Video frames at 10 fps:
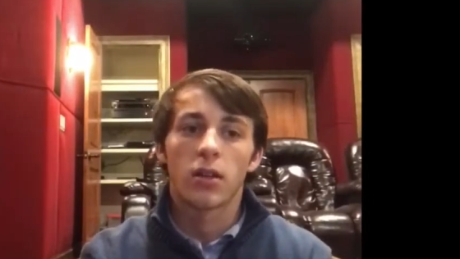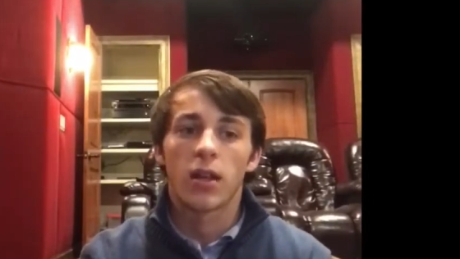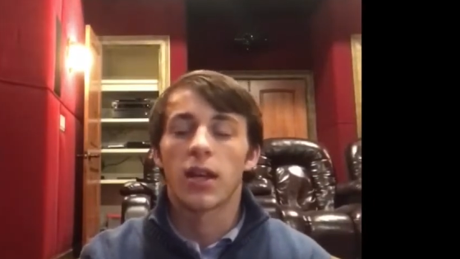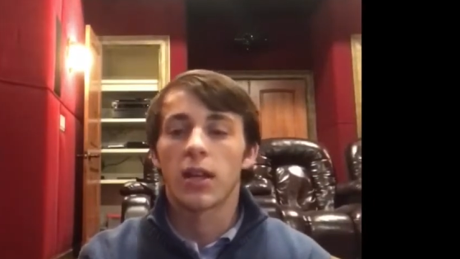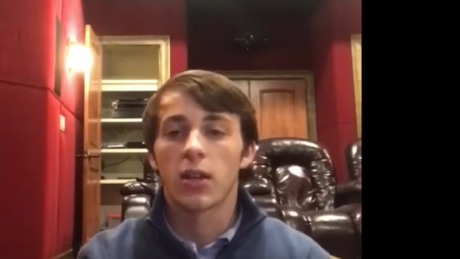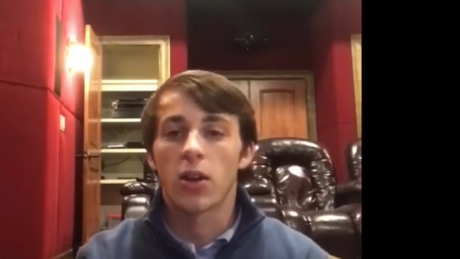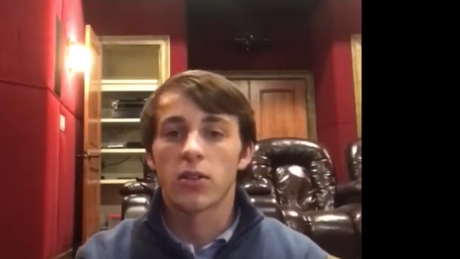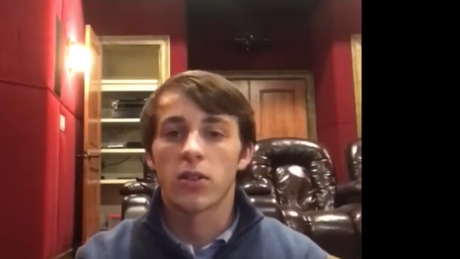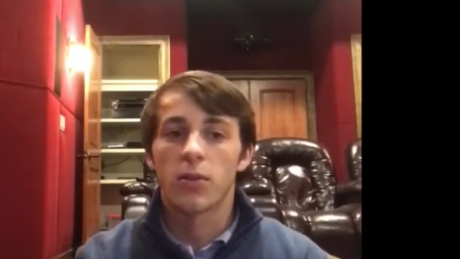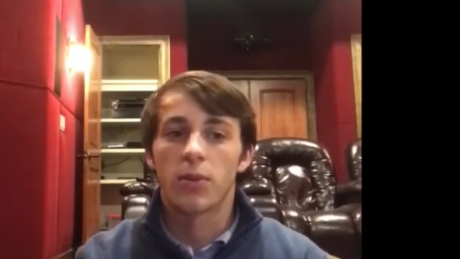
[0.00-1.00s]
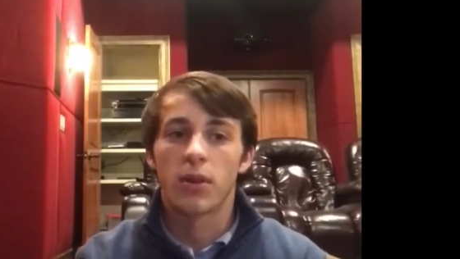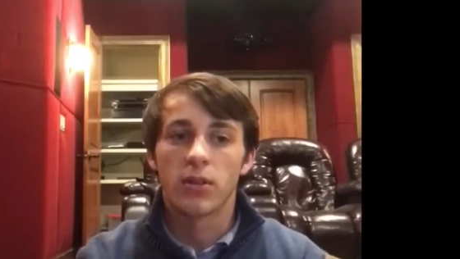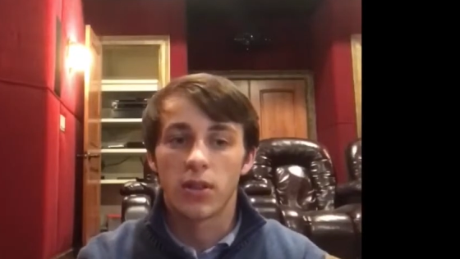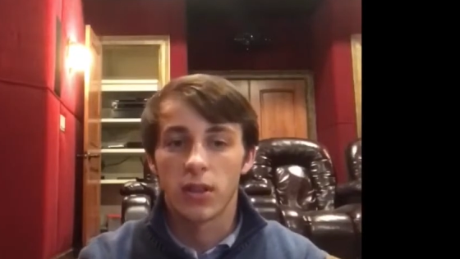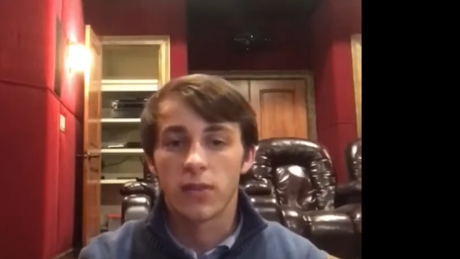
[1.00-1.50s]
Lightning also
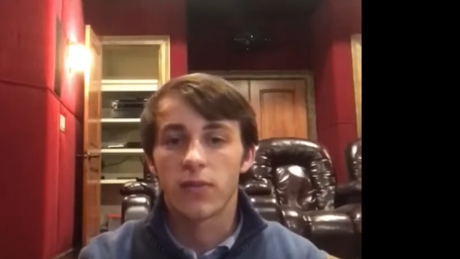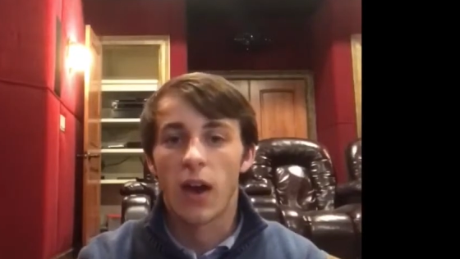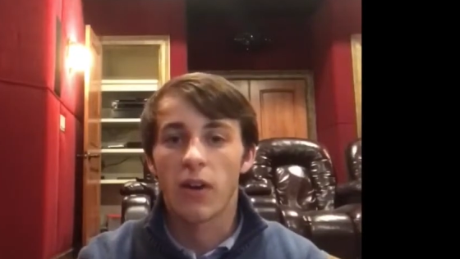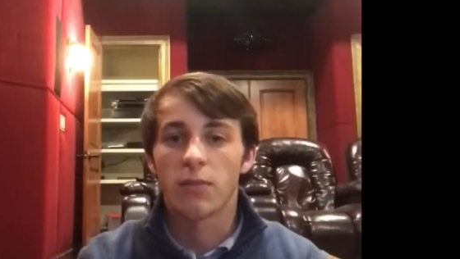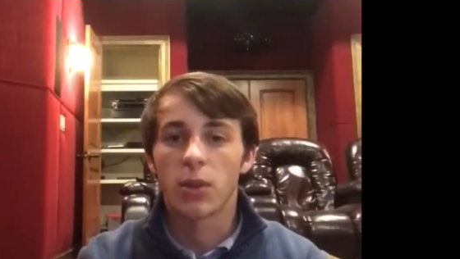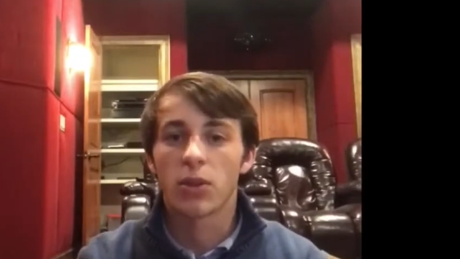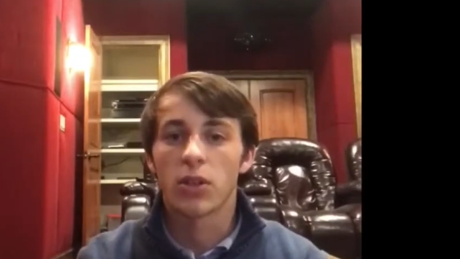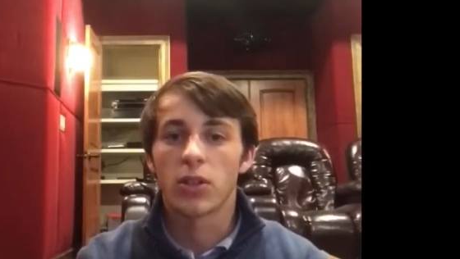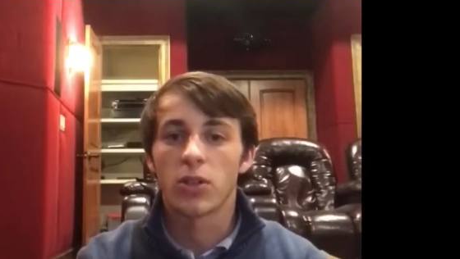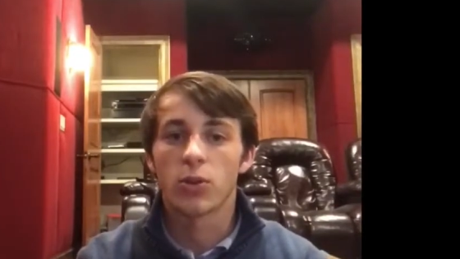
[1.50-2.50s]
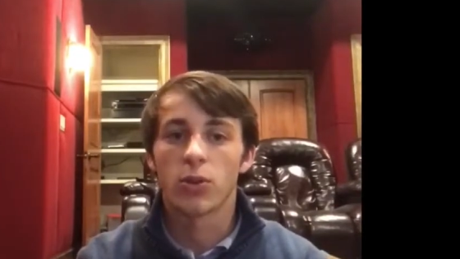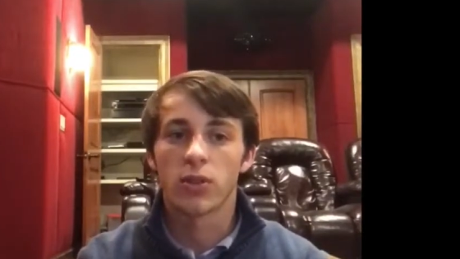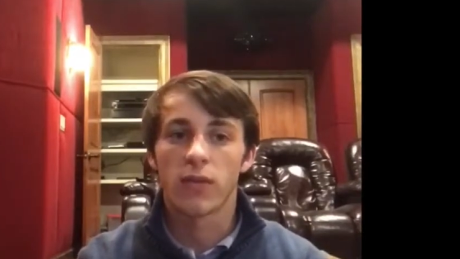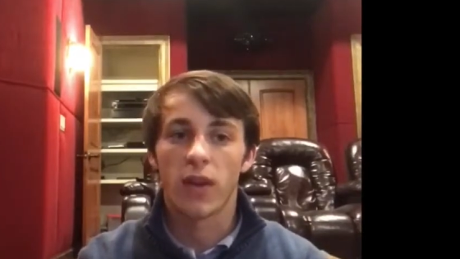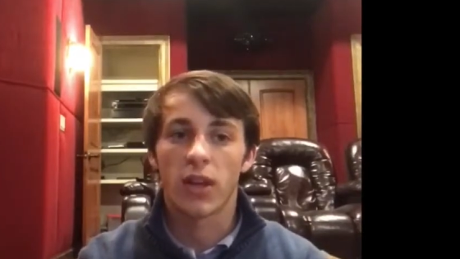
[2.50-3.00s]
produces 5 billion
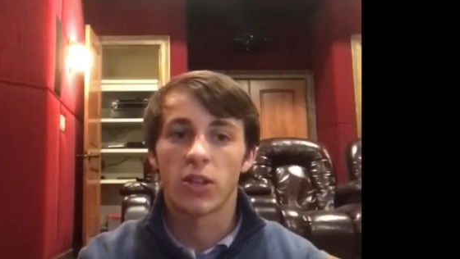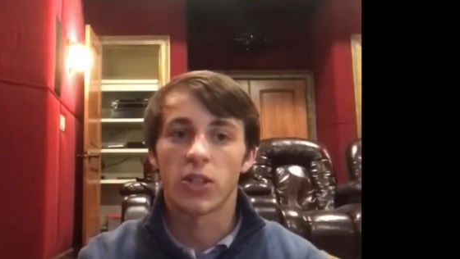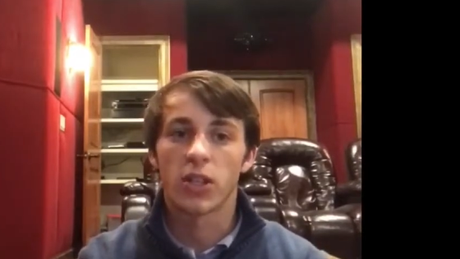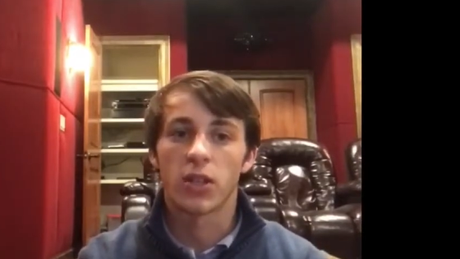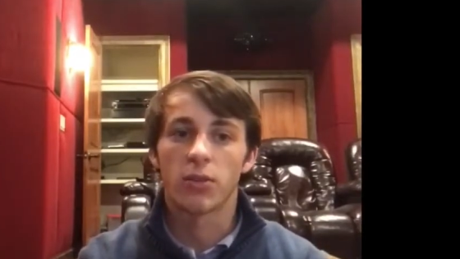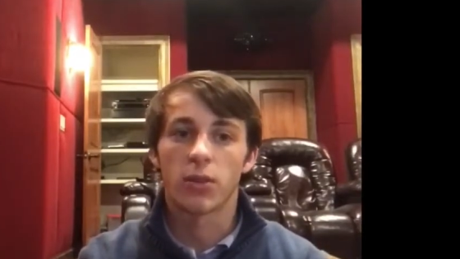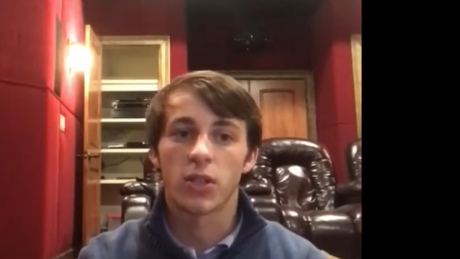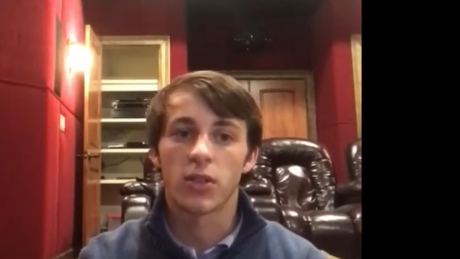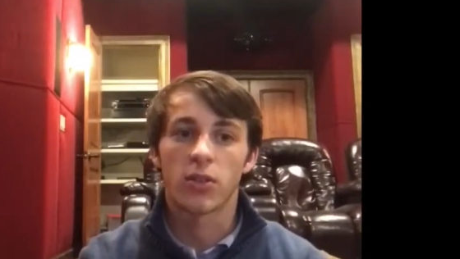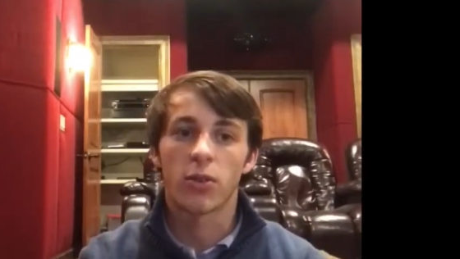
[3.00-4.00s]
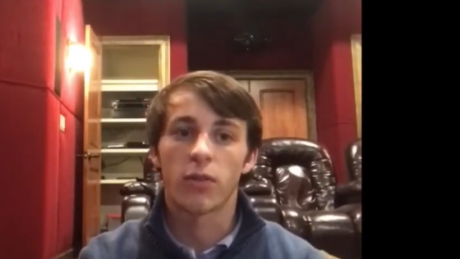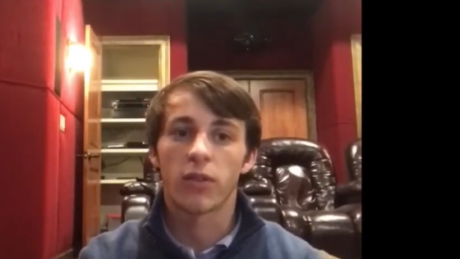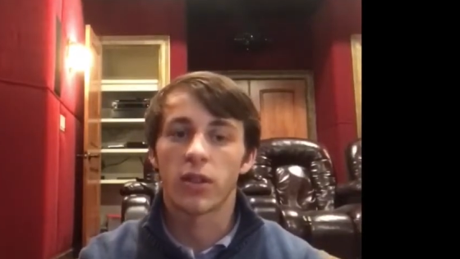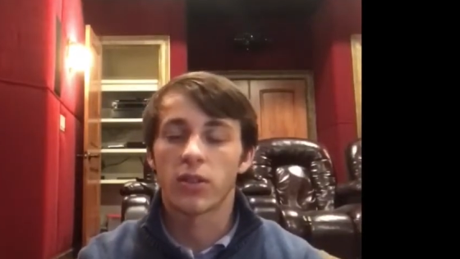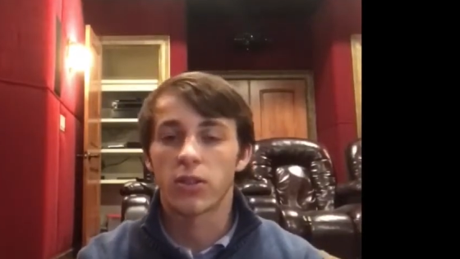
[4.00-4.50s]
joules of energy, which is
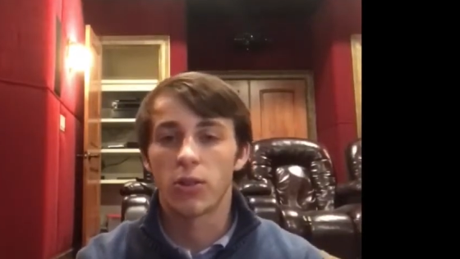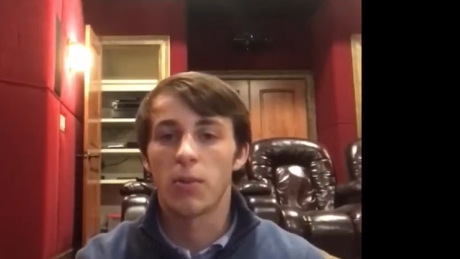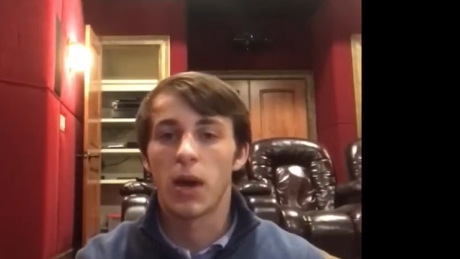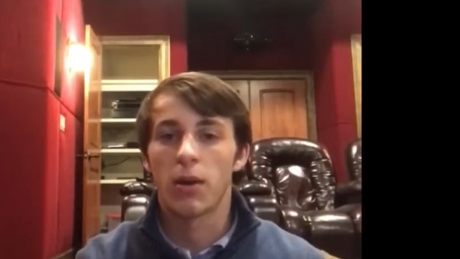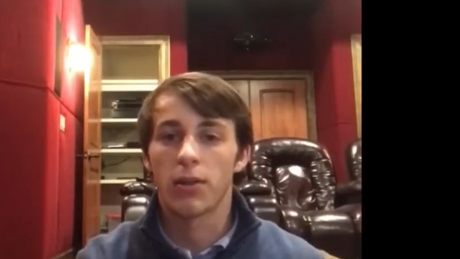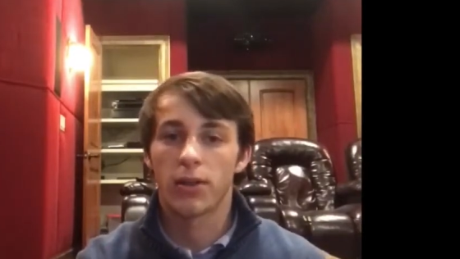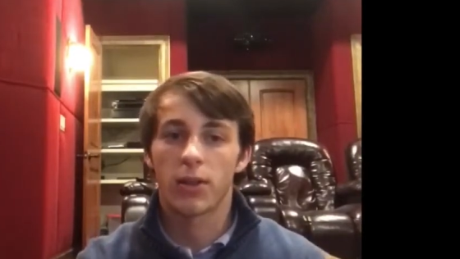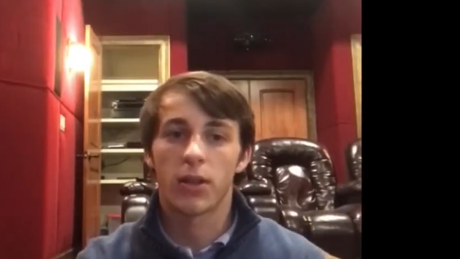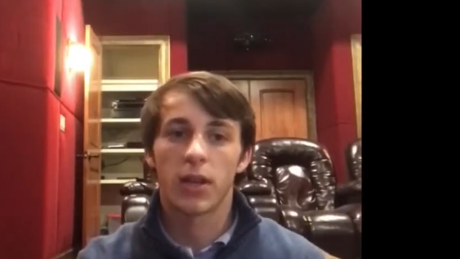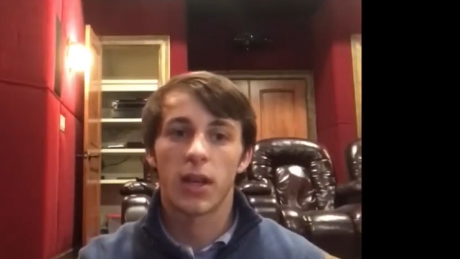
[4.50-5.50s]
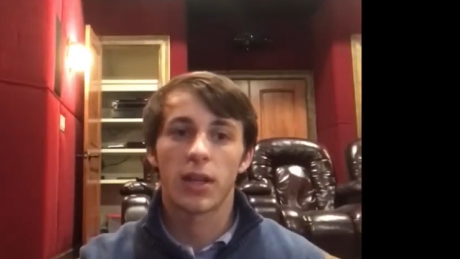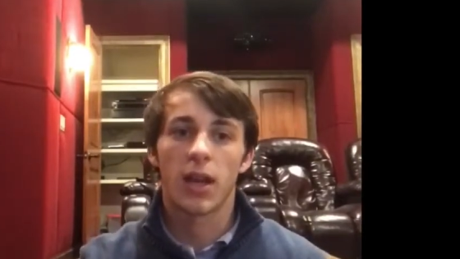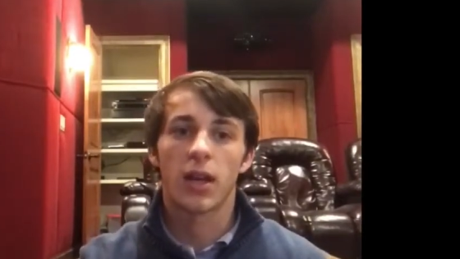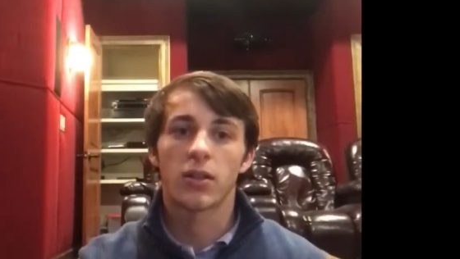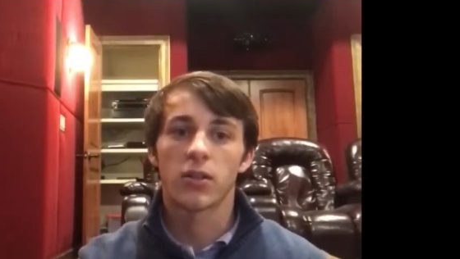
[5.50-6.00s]
equivalent to about 38
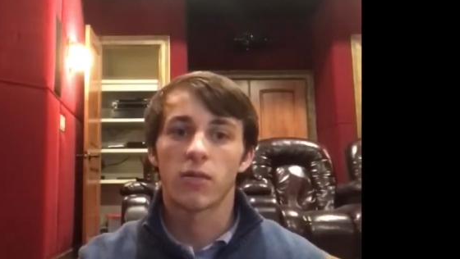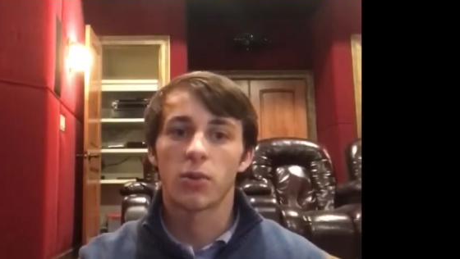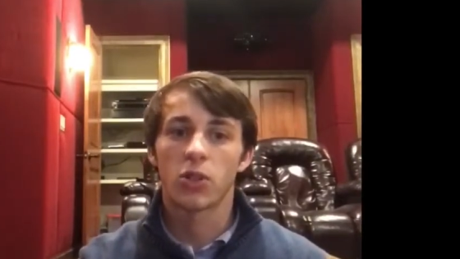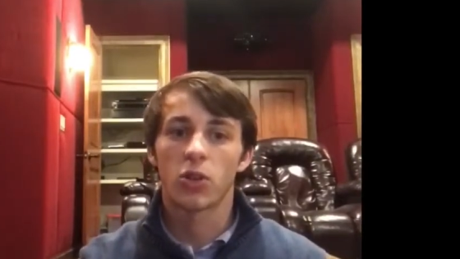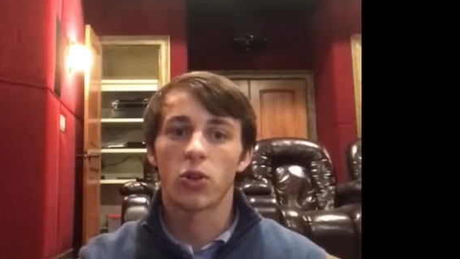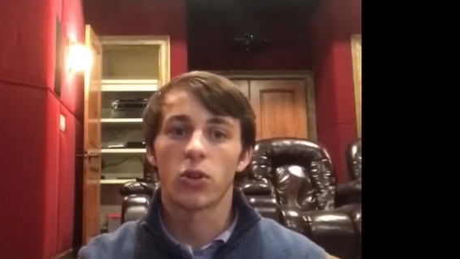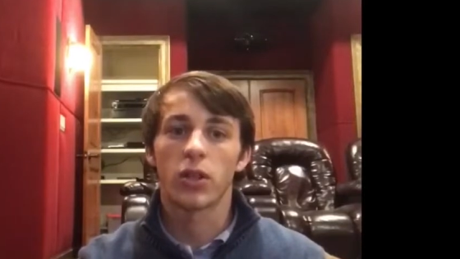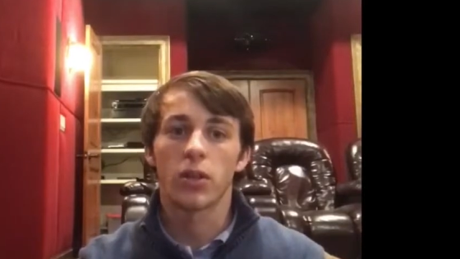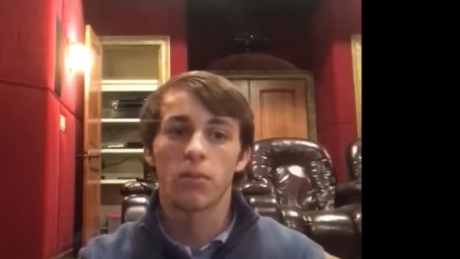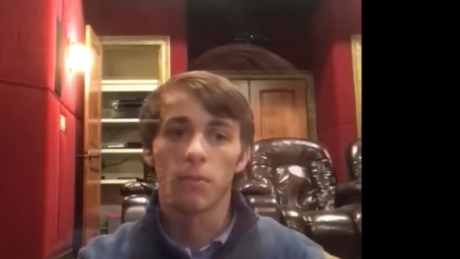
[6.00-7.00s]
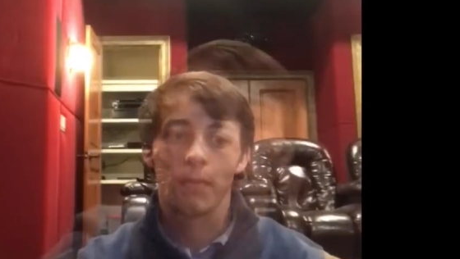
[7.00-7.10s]
gallons of petroleum.